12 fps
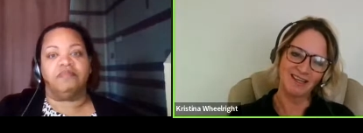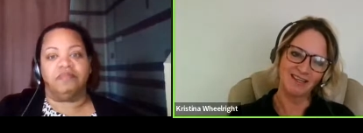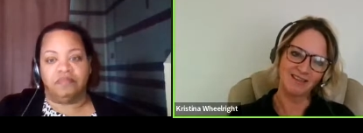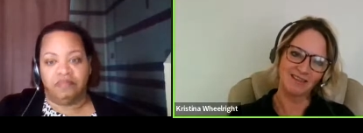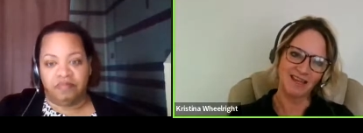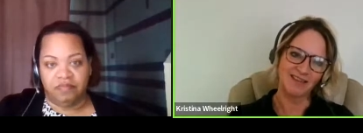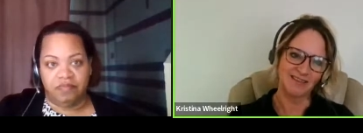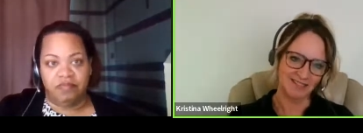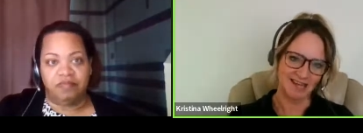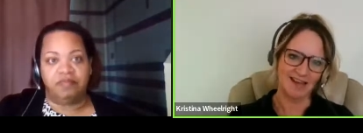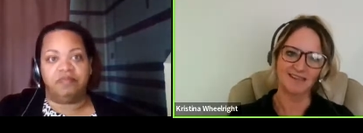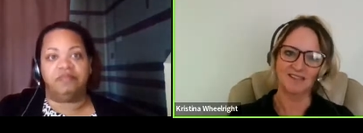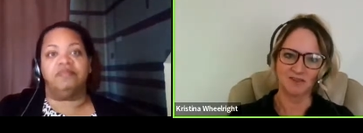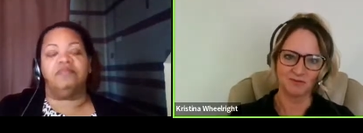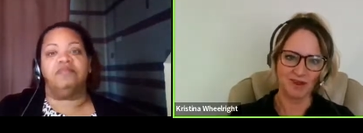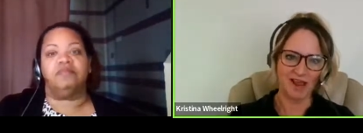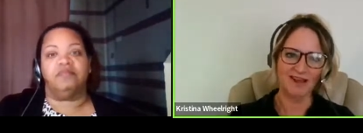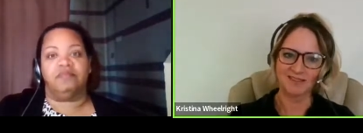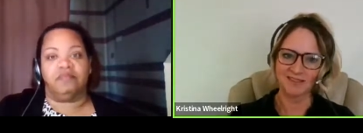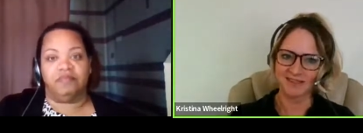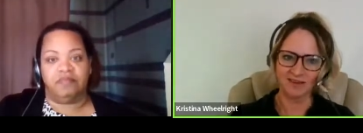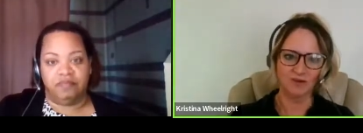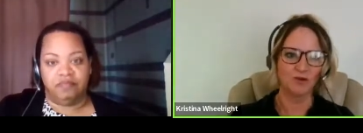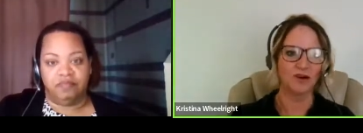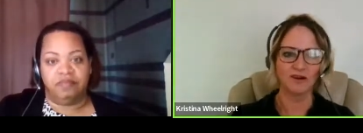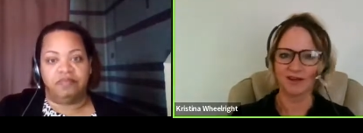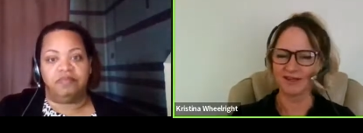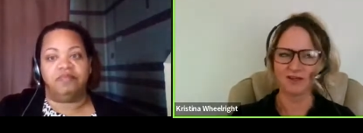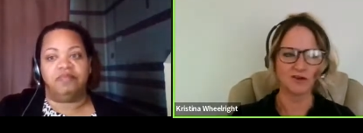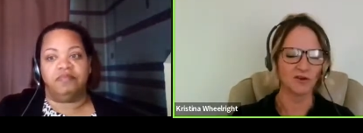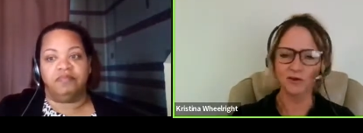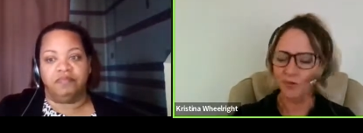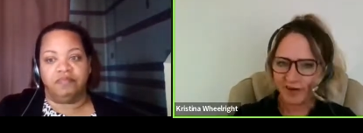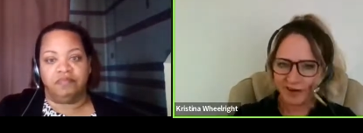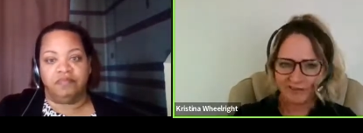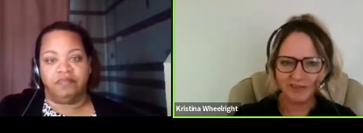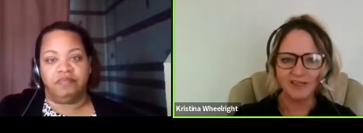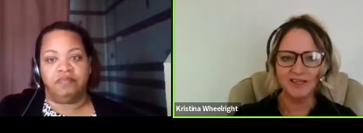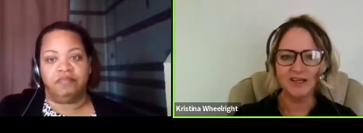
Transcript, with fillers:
Speaker 1: and take the test and pass it or a year or whatever,